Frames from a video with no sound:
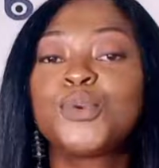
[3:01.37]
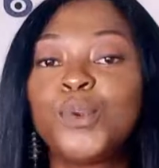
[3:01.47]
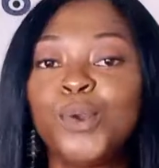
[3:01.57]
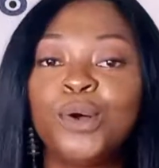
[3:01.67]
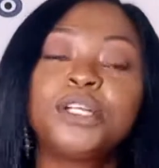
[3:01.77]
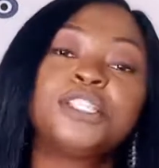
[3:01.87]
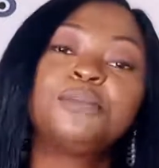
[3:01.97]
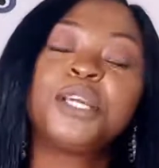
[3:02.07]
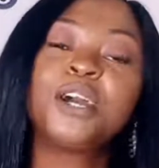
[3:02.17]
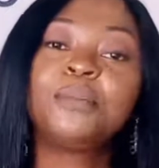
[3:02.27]
long
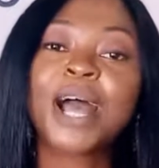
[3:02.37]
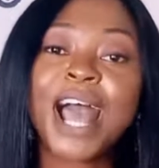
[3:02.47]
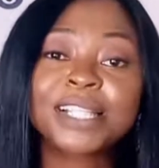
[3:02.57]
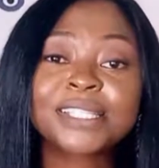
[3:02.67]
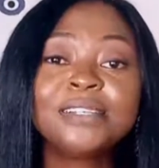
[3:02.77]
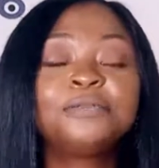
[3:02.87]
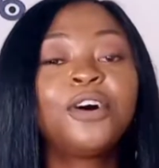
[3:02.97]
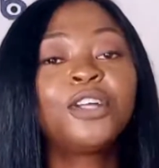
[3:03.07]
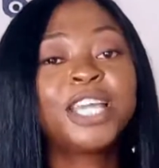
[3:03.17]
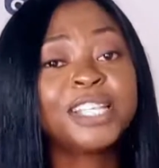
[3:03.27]
to become active
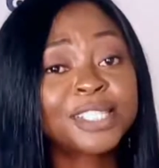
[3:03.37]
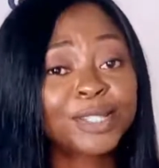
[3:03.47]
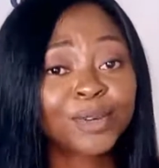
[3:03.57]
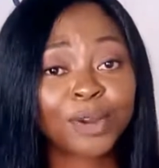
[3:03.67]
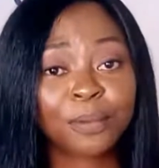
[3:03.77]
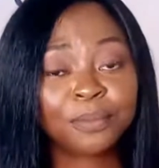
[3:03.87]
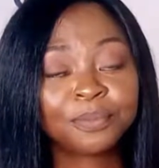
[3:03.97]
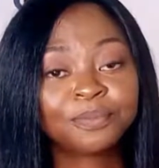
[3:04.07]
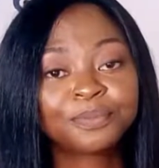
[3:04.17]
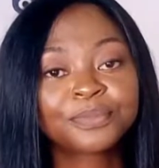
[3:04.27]
on Instagram?
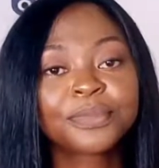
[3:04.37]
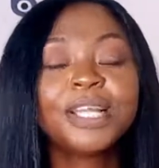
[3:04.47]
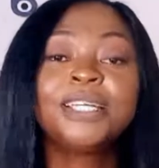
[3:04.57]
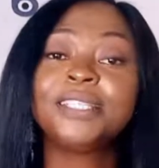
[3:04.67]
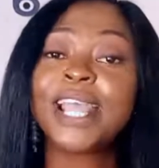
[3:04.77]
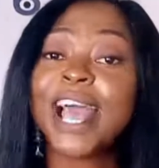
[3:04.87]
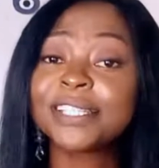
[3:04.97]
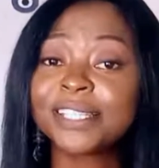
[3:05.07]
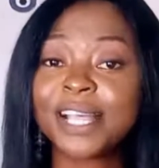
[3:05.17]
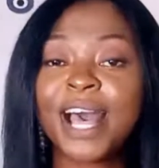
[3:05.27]
The
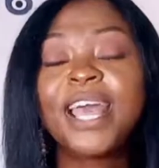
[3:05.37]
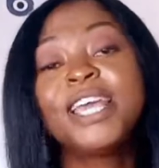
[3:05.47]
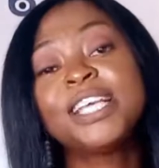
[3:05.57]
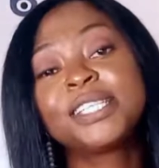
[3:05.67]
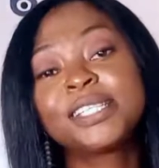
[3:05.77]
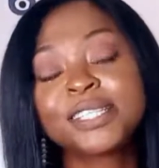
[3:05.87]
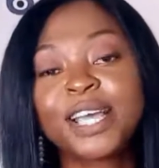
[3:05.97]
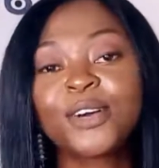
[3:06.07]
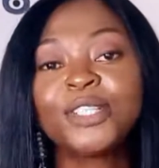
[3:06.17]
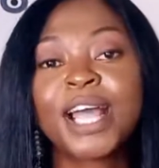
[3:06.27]
answer is the
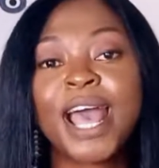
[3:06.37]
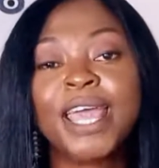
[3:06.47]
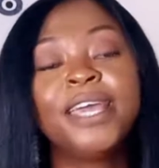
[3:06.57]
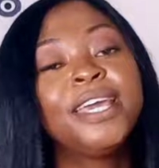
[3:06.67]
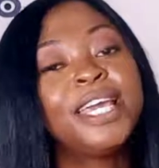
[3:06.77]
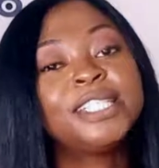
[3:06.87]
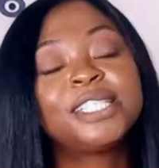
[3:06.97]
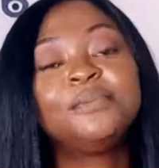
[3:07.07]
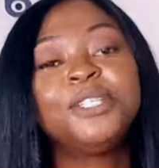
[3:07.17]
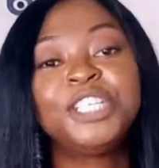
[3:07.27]
second high,
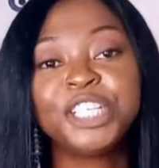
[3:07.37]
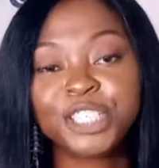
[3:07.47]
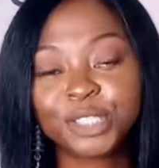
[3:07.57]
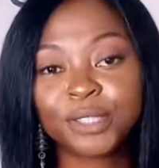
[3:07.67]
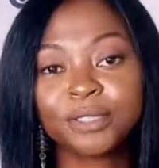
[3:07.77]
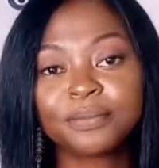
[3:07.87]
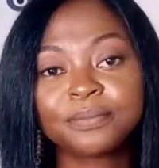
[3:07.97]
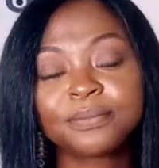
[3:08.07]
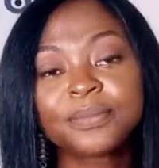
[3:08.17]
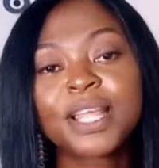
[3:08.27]

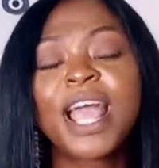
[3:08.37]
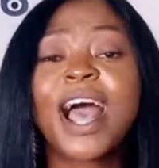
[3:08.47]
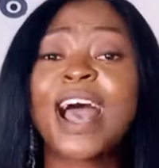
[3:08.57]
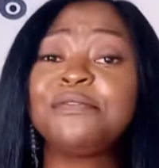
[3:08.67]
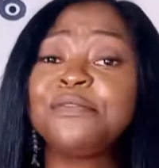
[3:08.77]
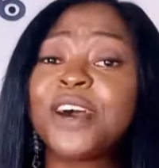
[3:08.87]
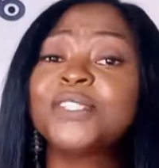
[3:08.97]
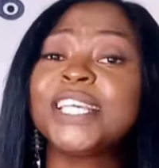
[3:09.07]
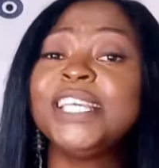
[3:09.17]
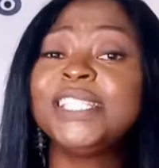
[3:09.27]
intimidation. I
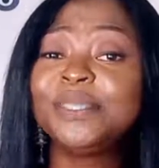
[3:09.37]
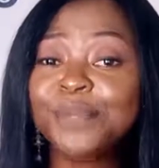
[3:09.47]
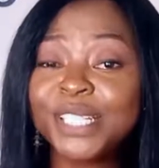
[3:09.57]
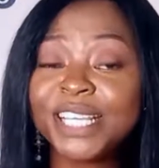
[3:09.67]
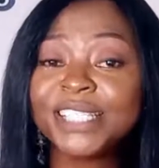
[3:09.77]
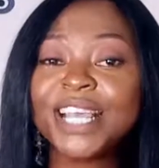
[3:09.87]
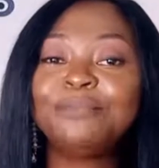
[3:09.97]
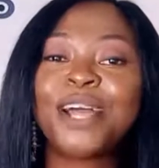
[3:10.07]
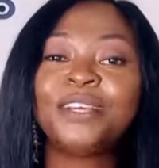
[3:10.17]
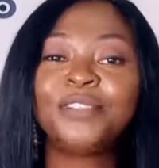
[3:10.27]
felt
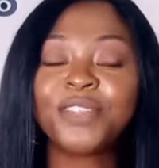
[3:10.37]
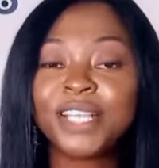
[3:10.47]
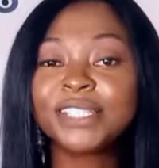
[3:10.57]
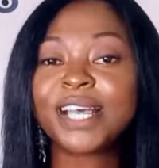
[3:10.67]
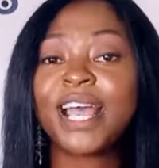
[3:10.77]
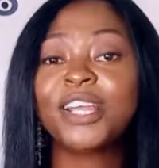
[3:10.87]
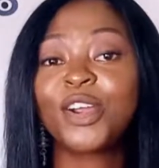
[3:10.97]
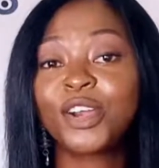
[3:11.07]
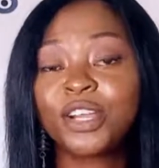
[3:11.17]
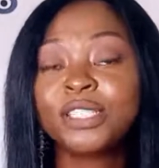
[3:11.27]
intimidated by the things I had
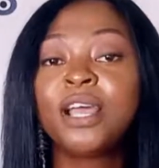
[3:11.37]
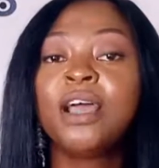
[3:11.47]
heard